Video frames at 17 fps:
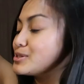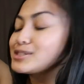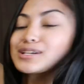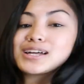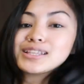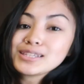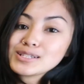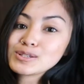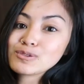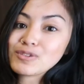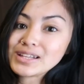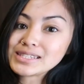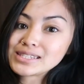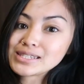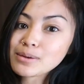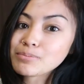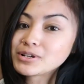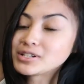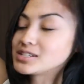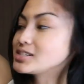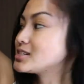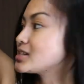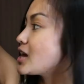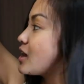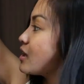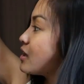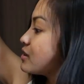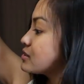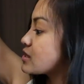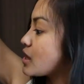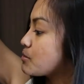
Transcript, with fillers: It's got these fun zipper details.